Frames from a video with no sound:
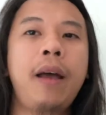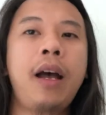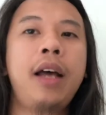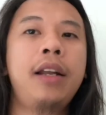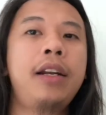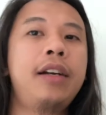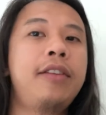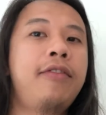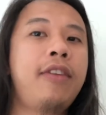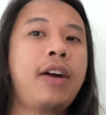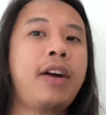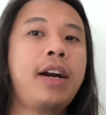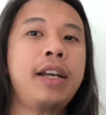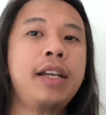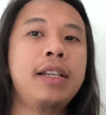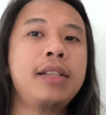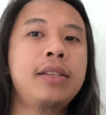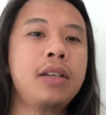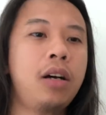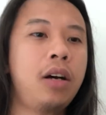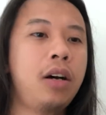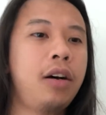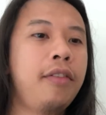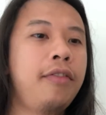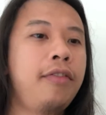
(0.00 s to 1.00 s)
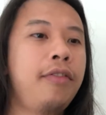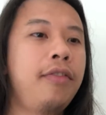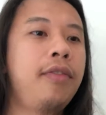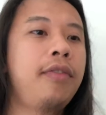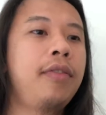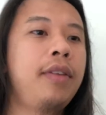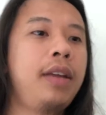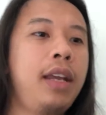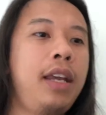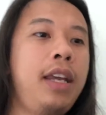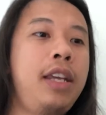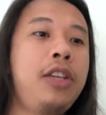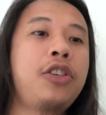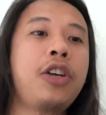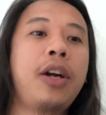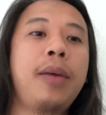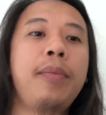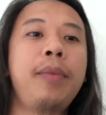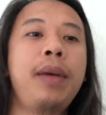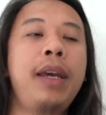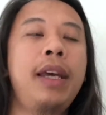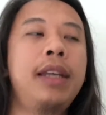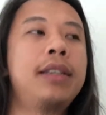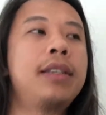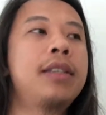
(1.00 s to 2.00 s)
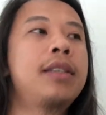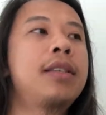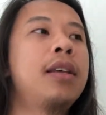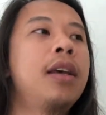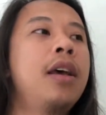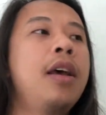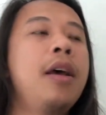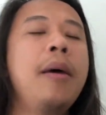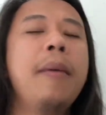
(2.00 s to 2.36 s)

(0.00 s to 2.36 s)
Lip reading: other variants of e-drum kits.